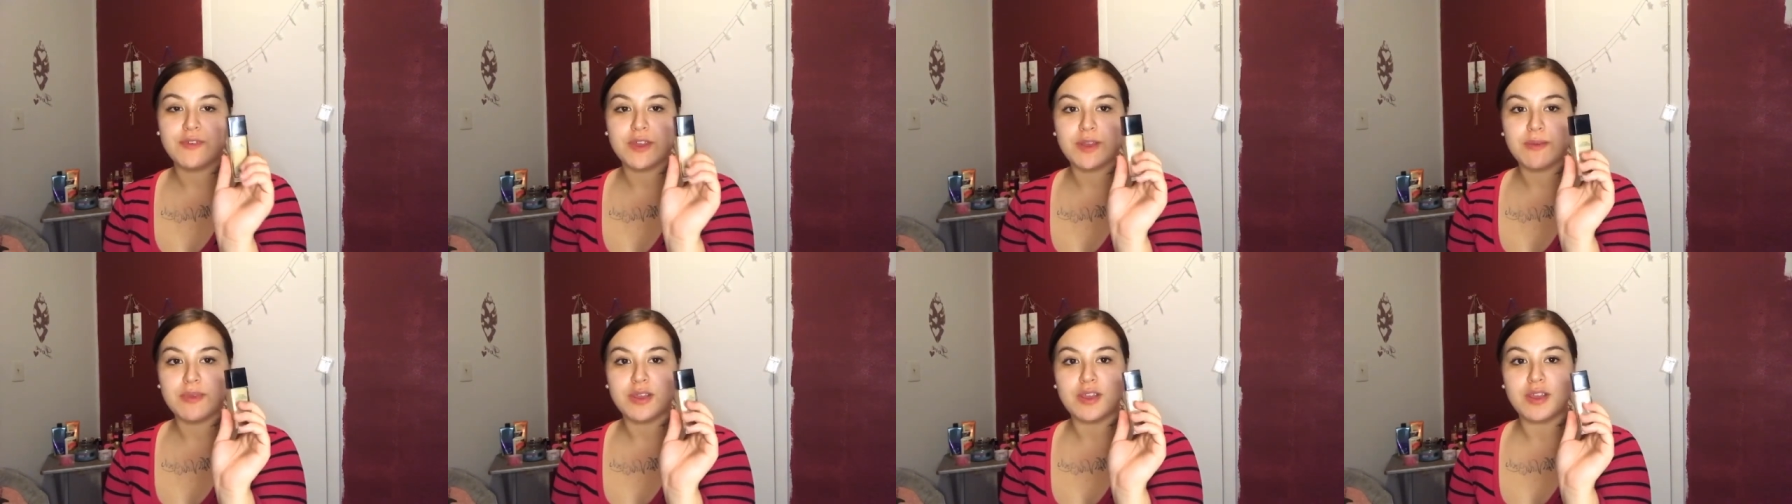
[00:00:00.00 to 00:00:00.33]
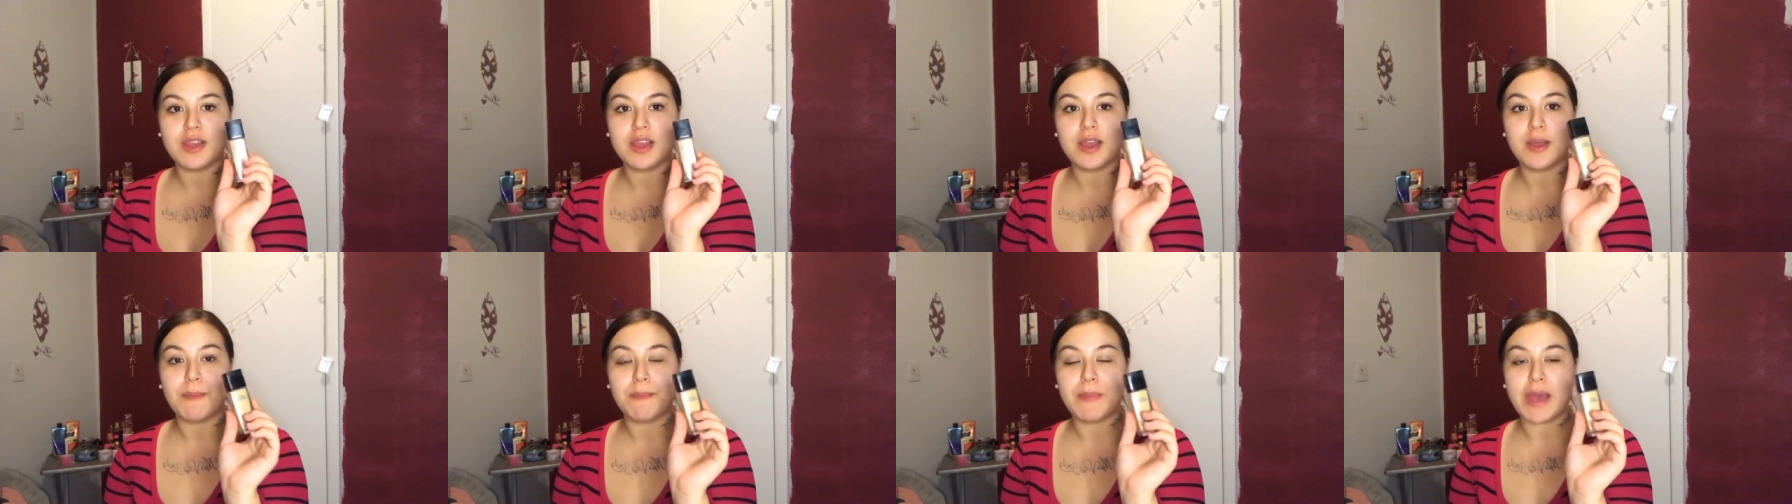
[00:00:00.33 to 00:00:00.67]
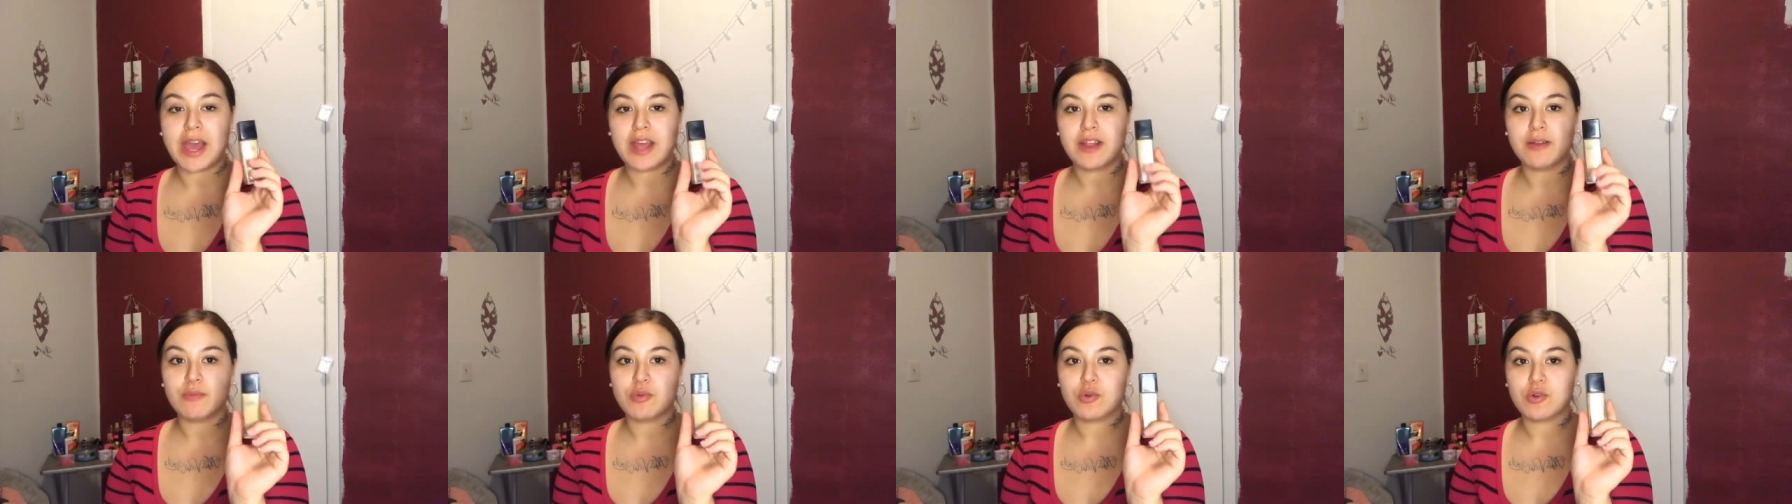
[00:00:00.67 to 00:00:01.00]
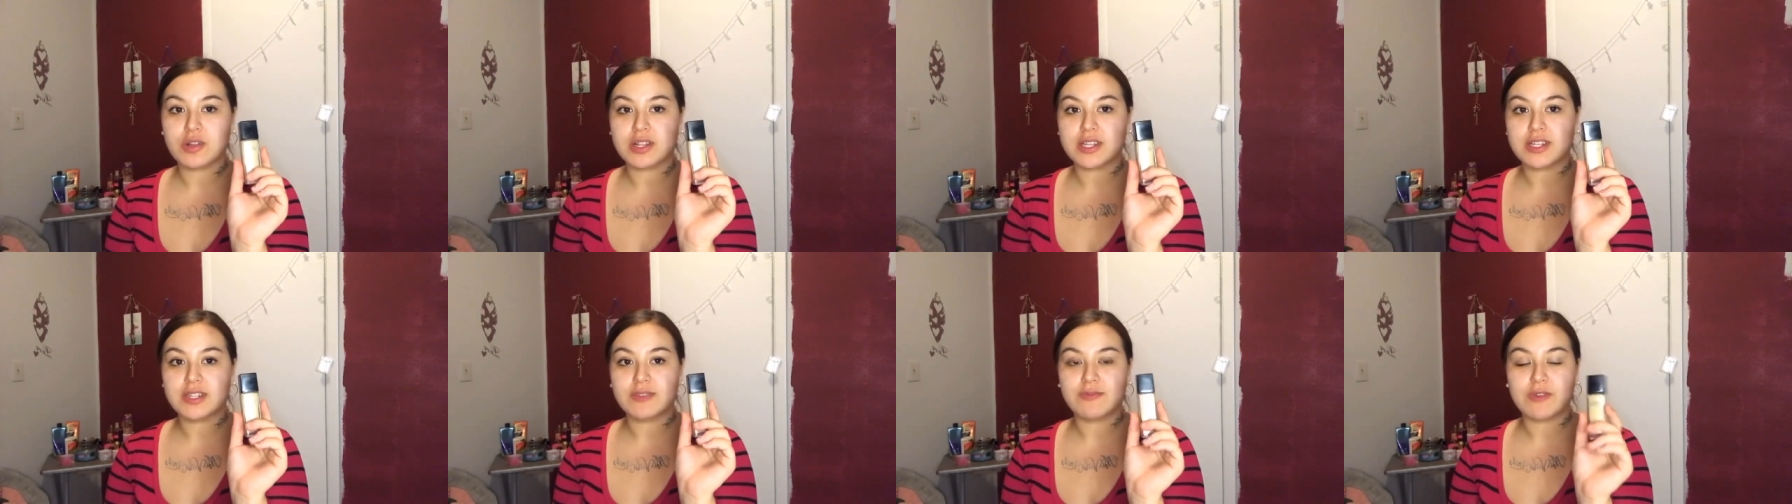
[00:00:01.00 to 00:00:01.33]
Fit Me Matte and
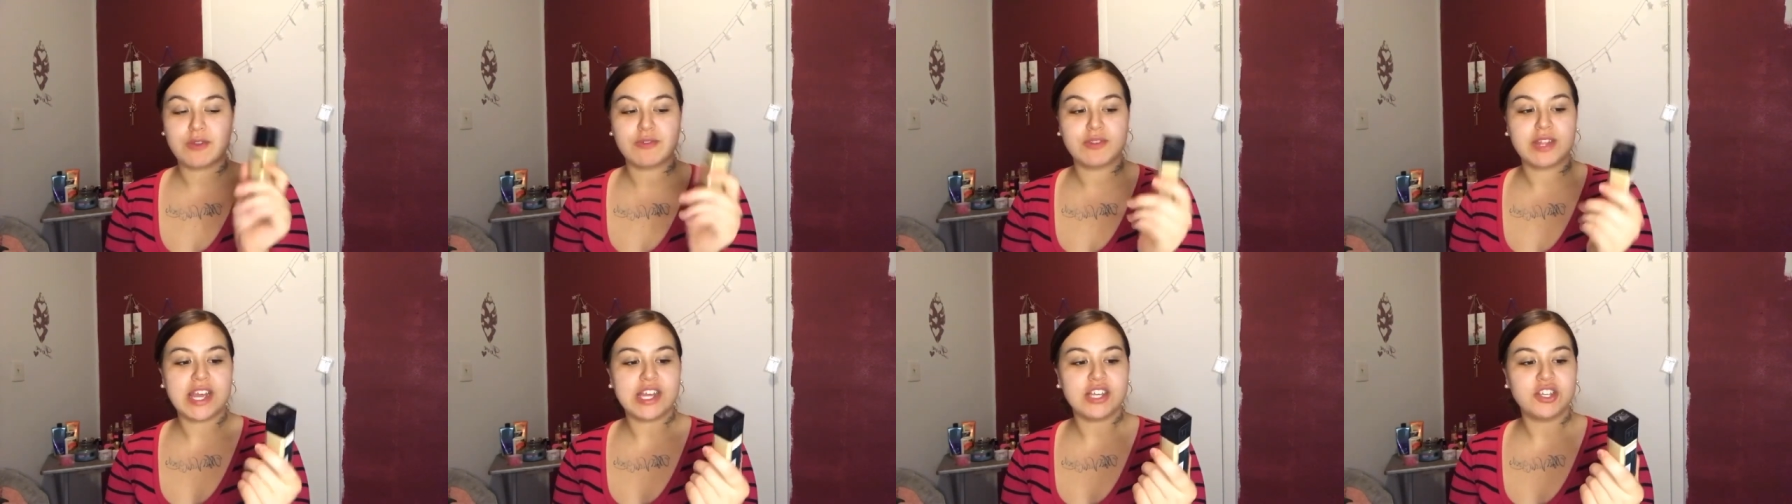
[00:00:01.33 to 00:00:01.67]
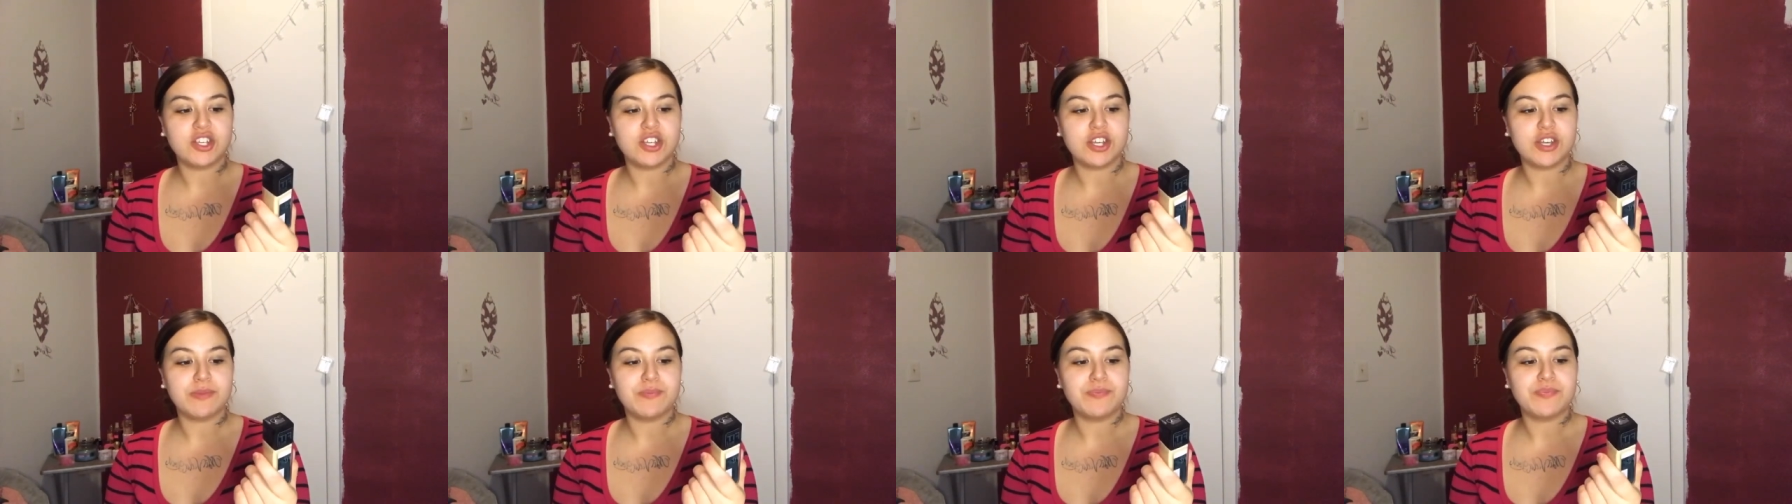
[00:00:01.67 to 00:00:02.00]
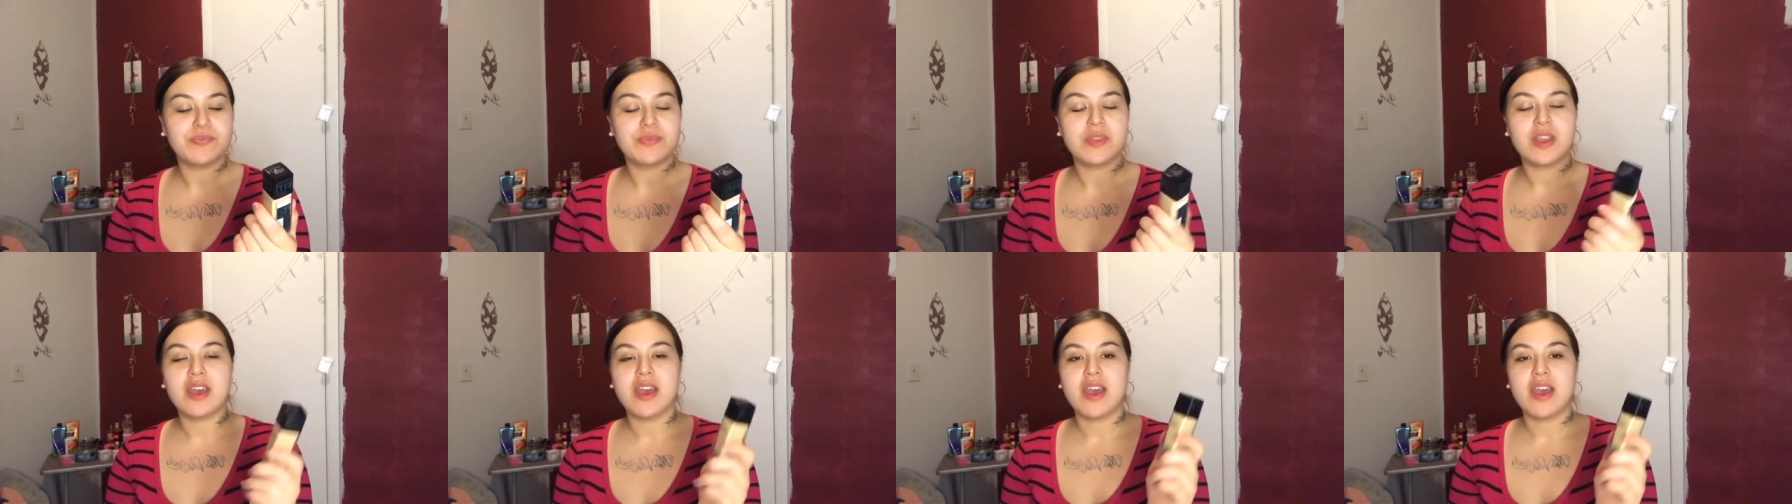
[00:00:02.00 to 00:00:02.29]
Poreless Foundation.